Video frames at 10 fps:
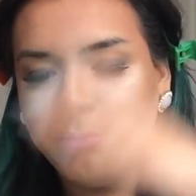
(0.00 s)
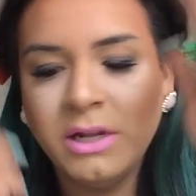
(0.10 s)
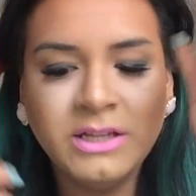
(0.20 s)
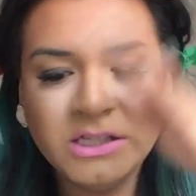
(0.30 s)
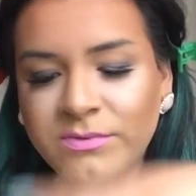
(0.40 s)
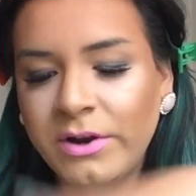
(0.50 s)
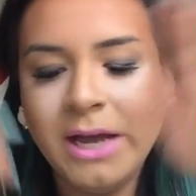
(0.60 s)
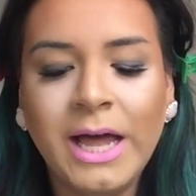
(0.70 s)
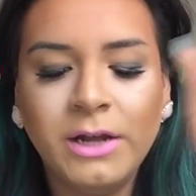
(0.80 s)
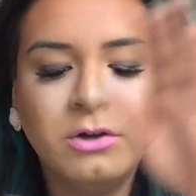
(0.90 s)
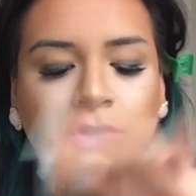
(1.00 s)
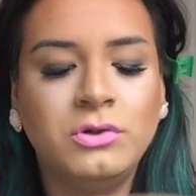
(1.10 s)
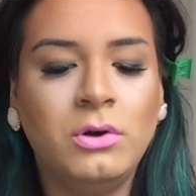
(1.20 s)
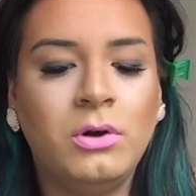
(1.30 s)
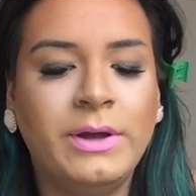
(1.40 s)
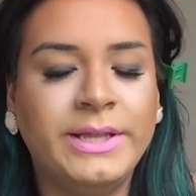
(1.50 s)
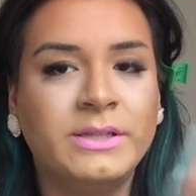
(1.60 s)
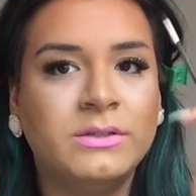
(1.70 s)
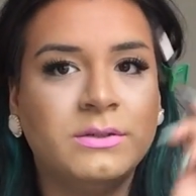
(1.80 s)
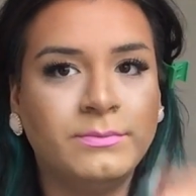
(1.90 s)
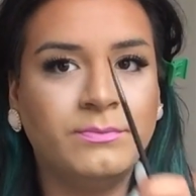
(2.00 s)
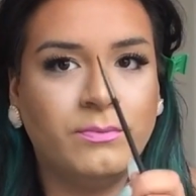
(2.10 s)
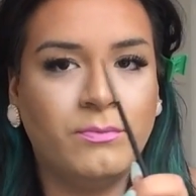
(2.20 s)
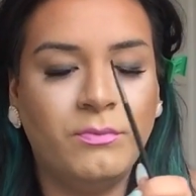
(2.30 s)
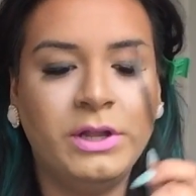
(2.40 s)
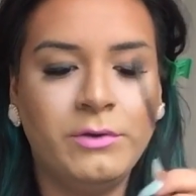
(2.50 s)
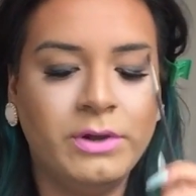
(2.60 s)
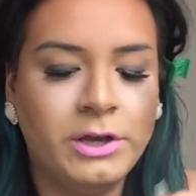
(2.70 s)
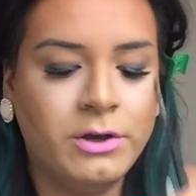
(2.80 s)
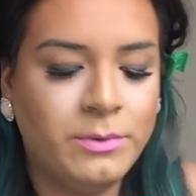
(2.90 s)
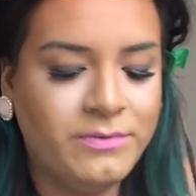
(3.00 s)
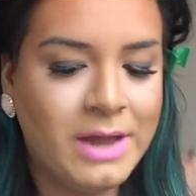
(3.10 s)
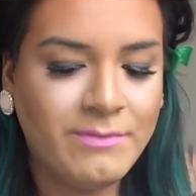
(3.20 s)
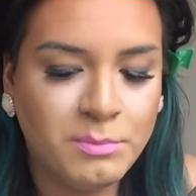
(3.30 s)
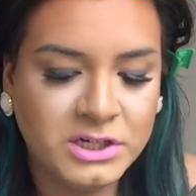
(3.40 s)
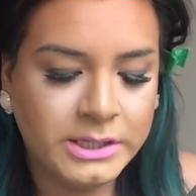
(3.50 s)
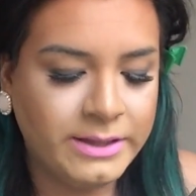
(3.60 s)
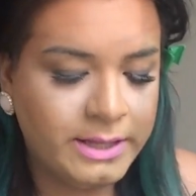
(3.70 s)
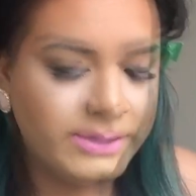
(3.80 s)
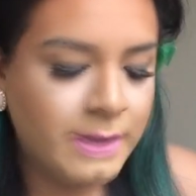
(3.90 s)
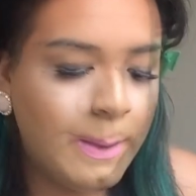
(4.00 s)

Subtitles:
Nothing's very out of control. It's really, really good if you have a brush like this.